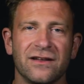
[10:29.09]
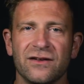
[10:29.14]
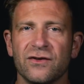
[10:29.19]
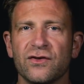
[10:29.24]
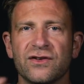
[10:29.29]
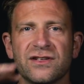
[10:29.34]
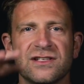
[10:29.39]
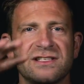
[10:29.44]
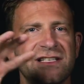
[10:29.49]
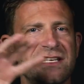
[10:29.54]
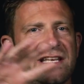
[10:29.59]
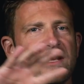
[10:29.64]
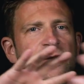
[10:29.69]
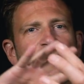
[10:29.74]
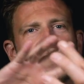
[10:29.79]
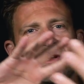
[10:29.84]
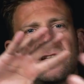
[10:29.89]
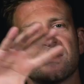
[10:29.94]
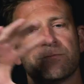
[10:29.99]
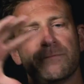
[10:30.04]
You get to see,
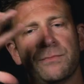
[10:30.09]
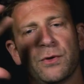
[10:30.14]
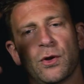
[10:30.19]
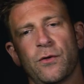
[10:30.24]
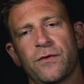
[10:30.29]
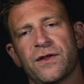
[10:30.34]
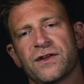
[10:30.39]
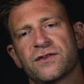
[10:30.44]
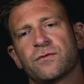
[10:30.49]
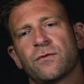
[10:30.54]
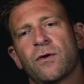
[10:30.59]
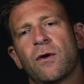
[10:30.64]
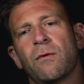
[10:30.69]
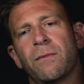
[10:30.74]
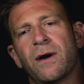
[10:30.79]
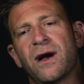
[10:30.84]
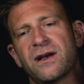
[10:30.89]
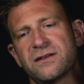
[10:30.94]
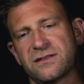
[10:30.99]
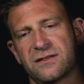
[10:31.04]
you can just build this
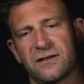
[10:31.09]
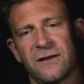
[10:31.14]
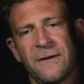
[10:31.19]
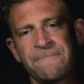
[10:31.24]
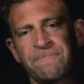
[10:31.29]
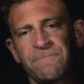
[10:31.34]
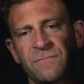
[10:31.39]
robust,